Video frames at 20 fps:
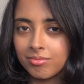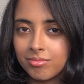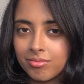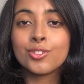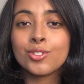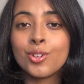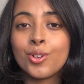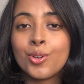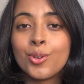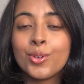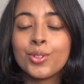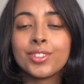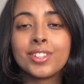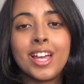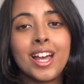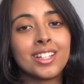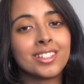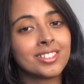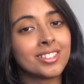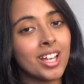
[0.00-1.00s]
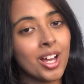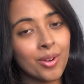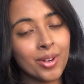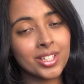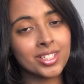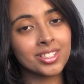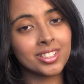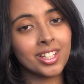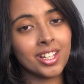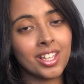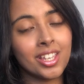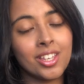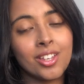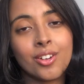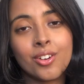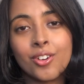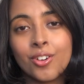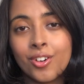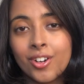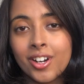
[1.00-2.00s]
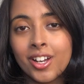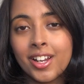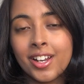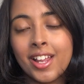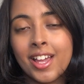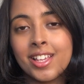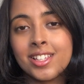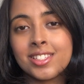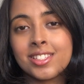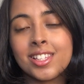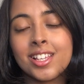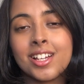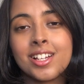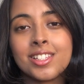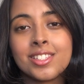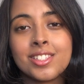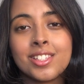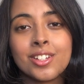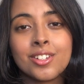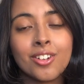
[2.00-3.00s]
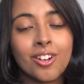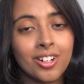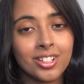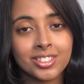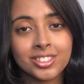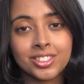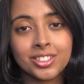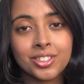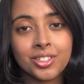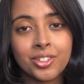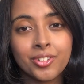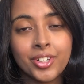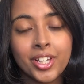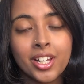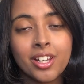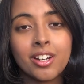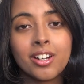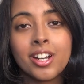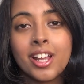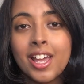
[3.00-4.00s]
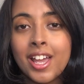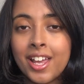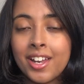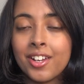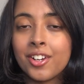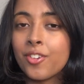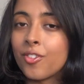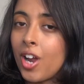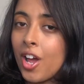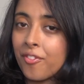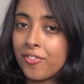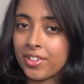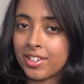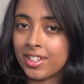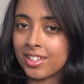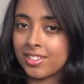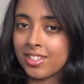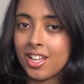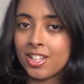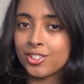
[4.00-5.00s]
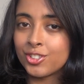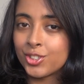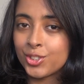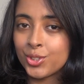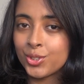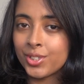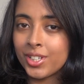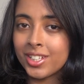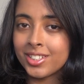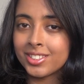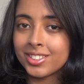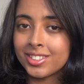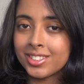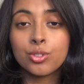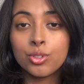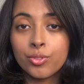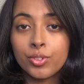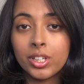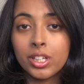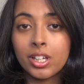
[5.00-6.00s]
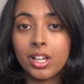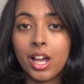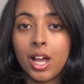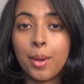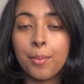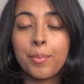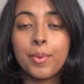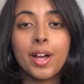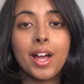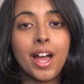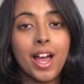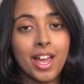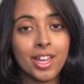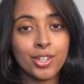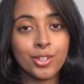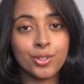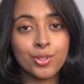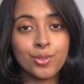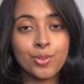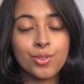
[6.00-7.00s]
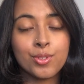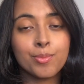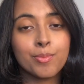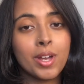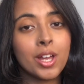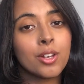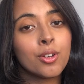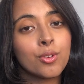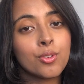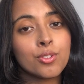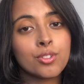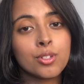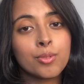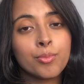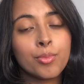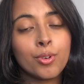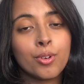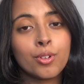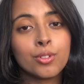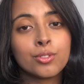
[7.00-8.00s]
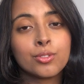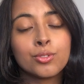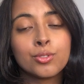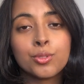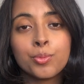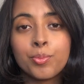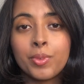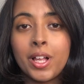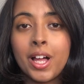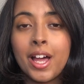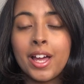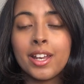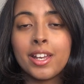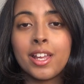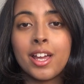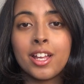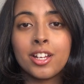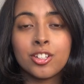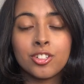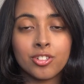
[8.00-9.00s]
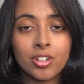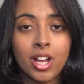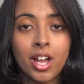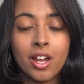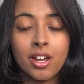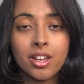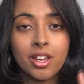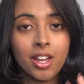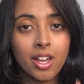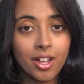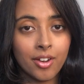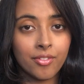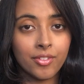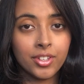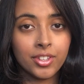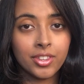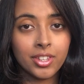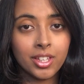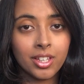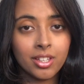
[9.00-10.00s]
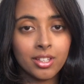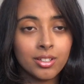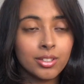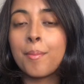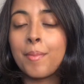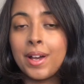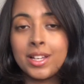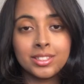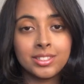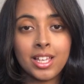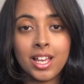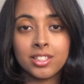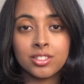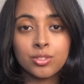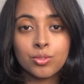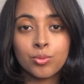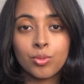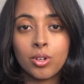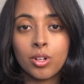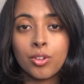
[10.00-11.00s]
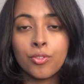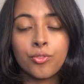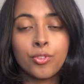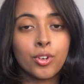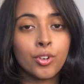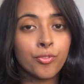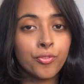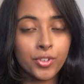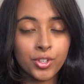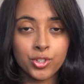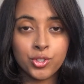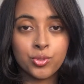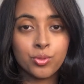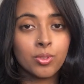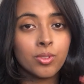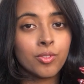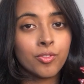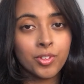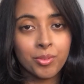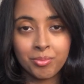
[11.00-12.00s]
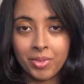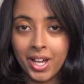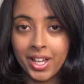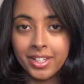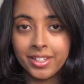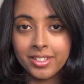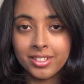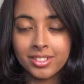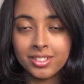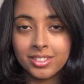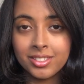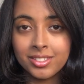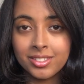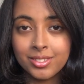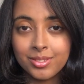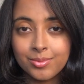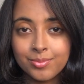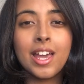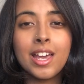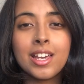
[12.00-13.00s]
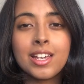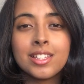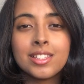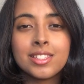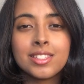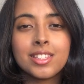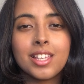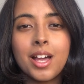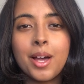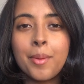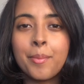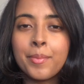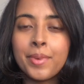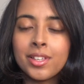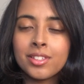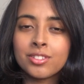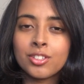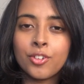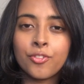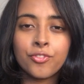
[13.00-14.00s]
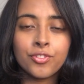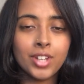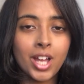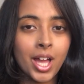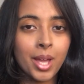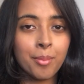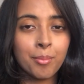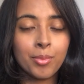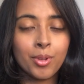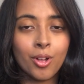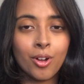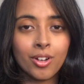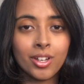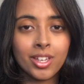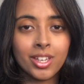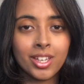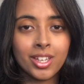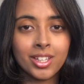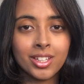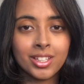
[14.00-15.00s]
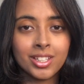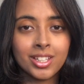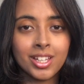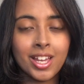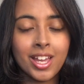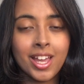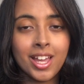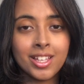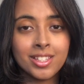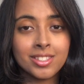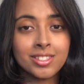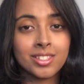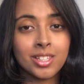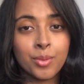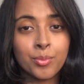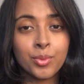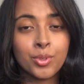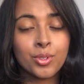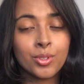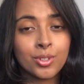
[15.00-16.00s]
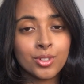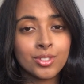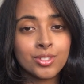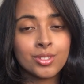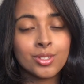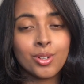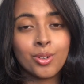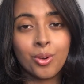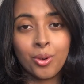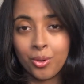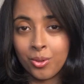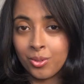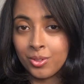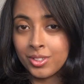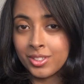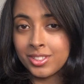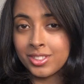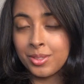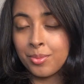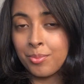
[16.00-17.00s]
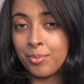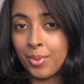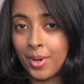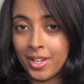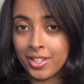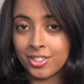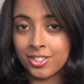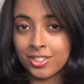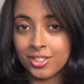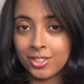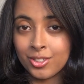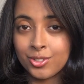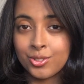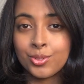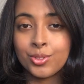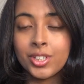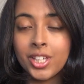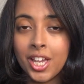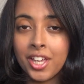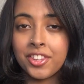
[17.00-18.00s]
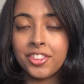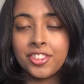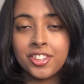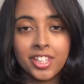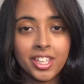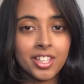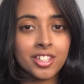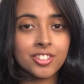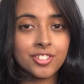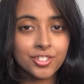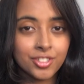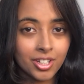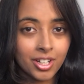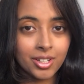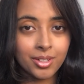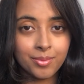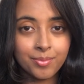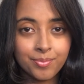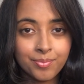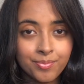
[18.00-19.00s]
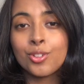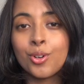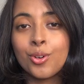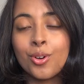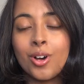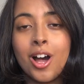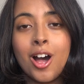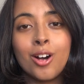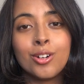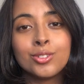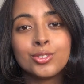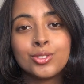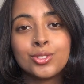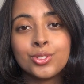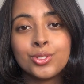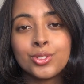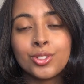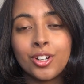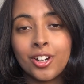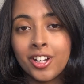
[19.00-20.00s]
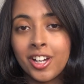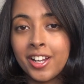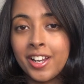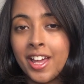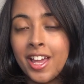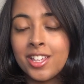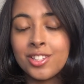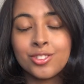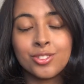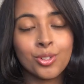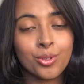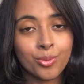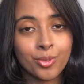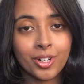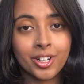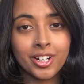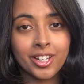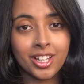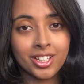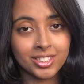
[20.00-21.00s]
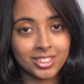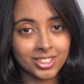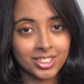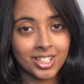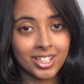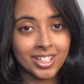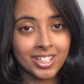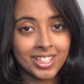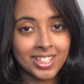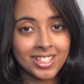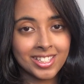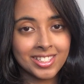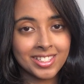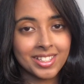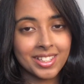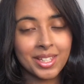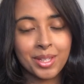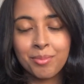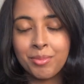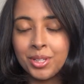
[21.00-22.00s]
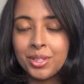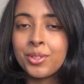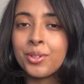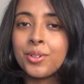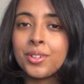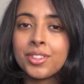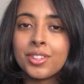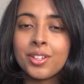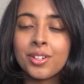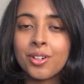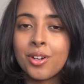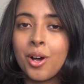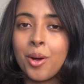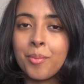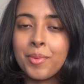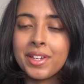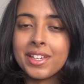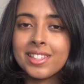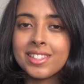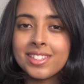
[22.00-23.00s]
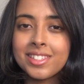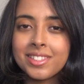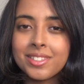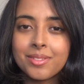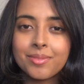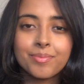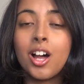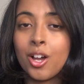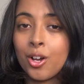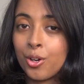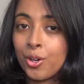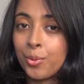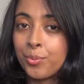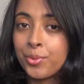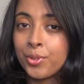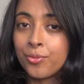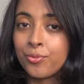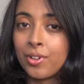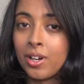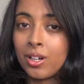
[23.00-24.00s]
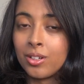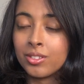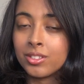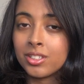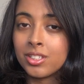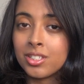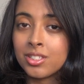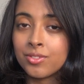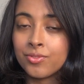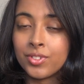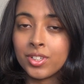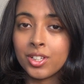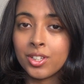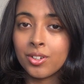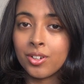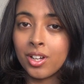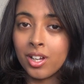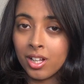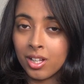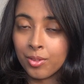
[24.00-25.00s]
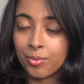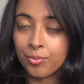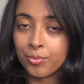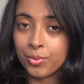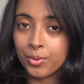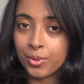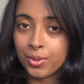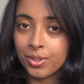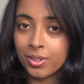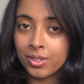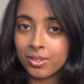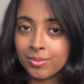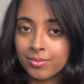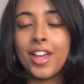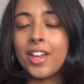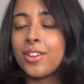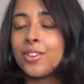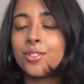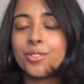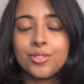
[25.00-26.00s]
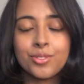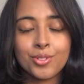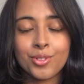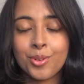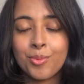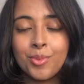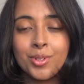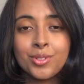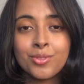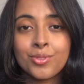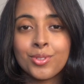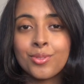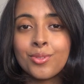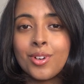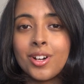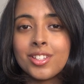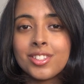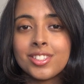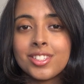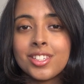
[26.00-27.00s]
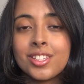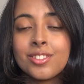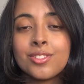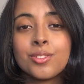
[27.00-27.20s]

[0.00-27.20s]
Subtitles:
So that's how I stay organized as a content creator and a graphic design student. To recap, I use my Notion board to plan and track everything, my desk wall for visual reminders, and a mix of time blocking and some good old pressure to get things done. So, how do you organize your work and studies? Let me know in the comments. I hope you found this video helpful. Thank you so much for watching.